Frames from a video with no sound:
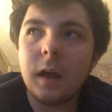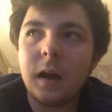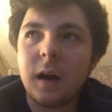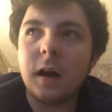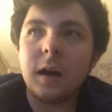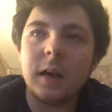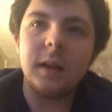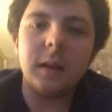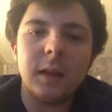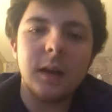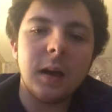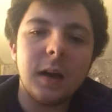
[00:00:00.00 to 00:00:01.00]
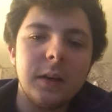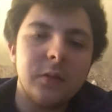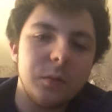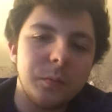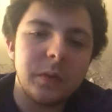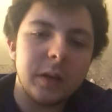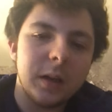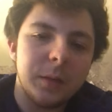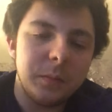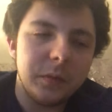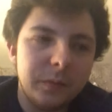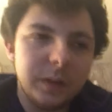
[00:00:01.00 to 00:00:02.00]
I
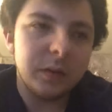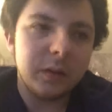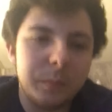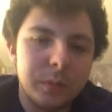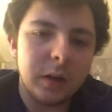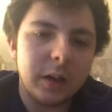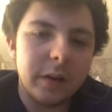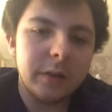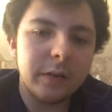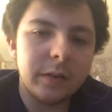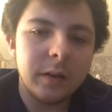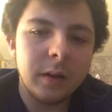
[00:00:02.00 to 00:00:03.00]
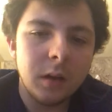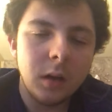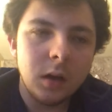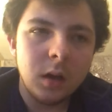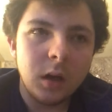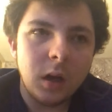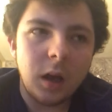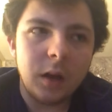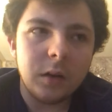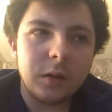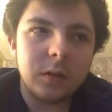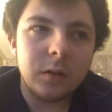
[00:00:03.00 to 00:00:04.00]
sometimes feel depressed,
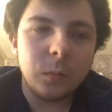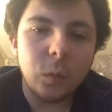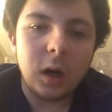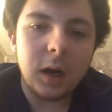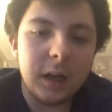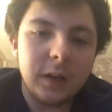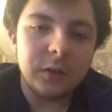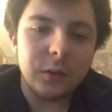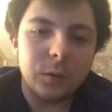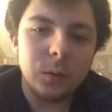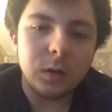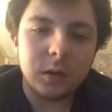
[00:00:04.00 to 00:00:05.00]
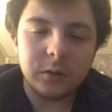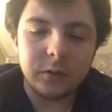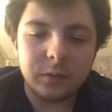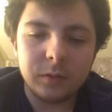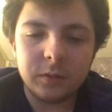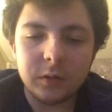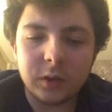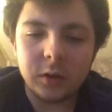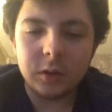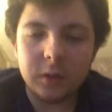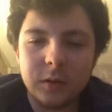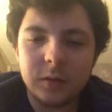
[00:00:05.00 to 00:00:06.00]
and what I do, because
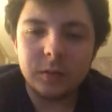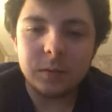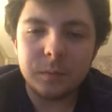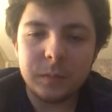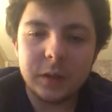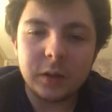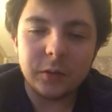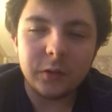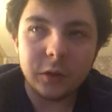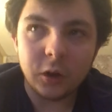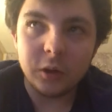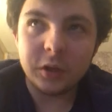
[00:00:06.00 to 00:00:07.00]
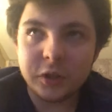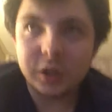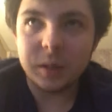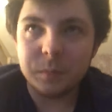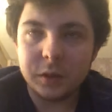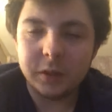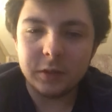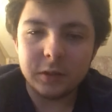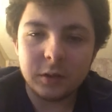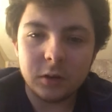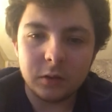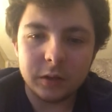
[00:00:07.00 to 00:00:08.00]
the college chaplain
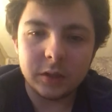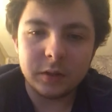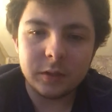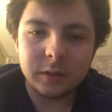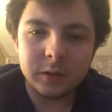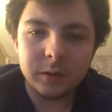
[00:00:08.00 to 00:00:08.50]
at college,